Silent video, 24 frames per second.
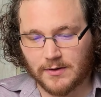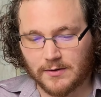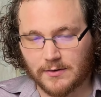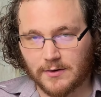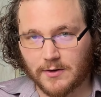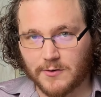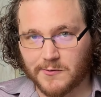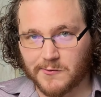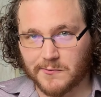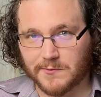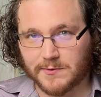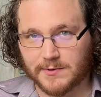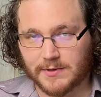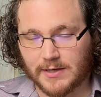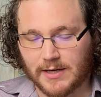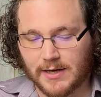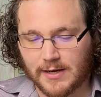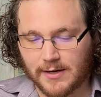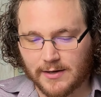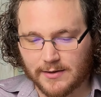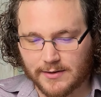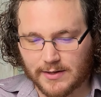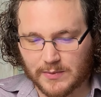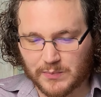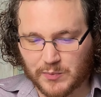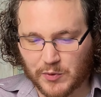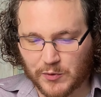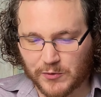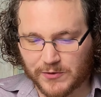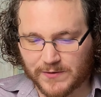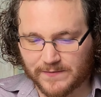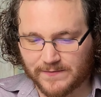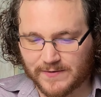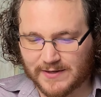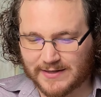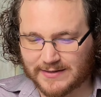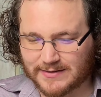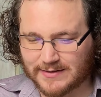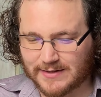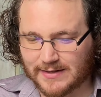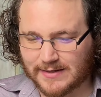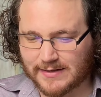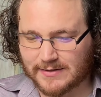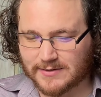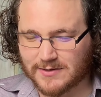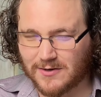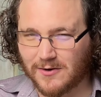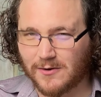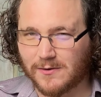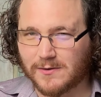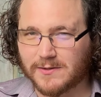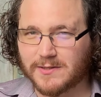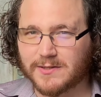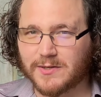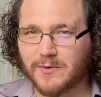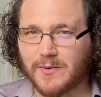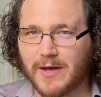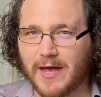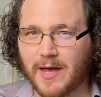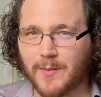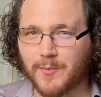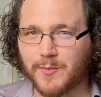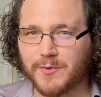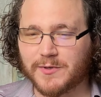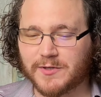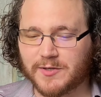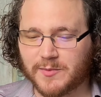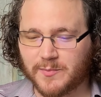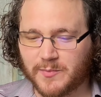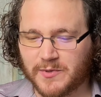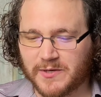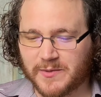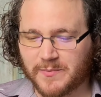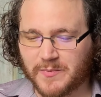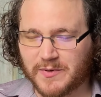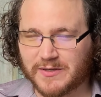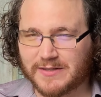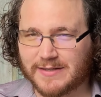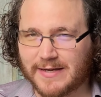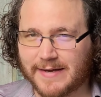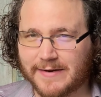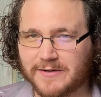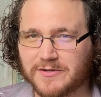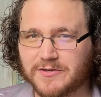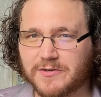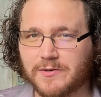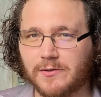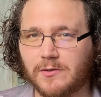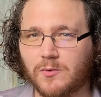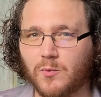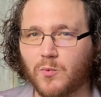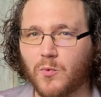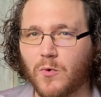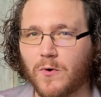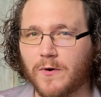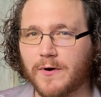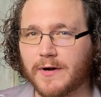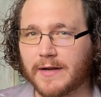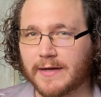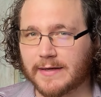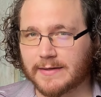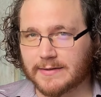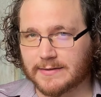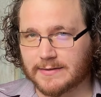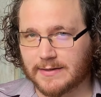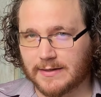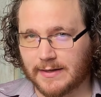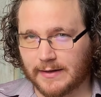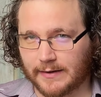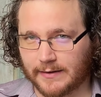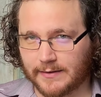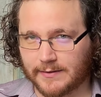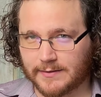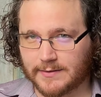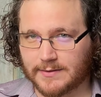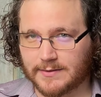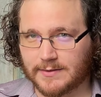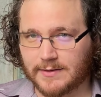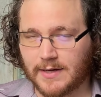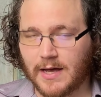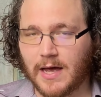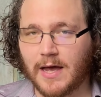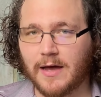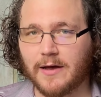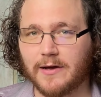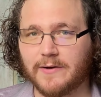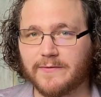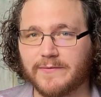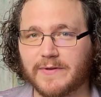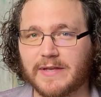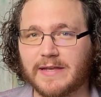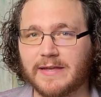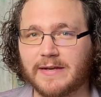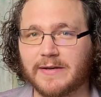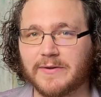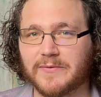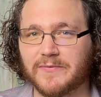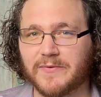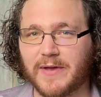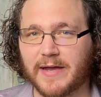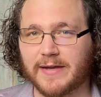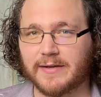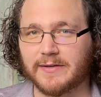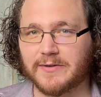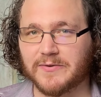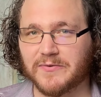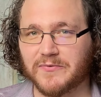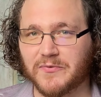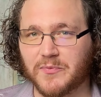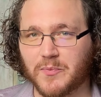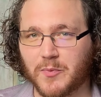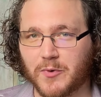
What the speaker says: Note that both of these things also happen to be potential warning signs of ineffective